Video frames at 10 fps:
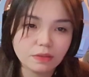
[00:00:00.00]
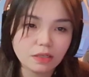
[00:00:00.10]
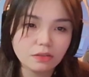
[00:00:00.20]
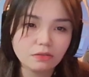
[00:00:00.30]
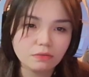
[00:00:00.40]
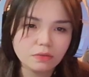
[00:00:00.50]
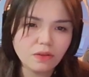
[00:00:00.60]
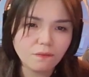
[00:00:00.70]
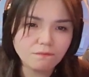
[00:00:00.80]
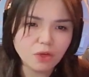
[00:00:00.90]
I gotta do.
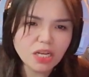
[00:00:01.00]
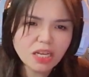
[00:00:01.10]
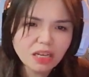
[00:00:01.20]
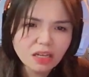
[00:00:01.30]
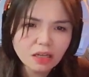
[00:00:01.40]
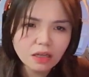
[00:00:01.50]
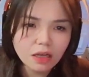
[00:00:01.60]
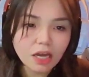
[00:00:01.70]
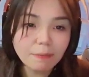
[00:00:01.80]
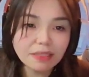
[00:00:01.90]
The fuck?
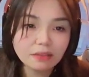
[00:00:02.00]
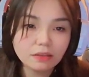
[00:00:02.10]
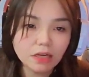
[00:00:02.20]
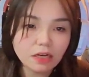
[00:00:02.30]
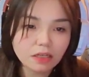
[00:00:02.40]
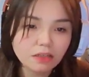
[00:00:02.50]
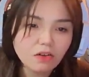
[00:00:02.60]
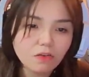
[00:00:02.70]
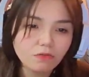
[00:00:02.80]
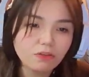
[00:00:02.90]
Am I stuck?
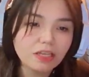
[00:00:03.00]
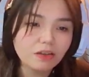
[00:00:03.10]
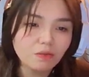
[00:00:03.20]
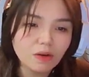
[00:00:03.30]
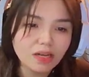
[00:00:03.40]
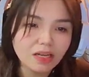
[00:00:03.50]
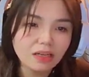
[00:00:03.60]
No friggin' way.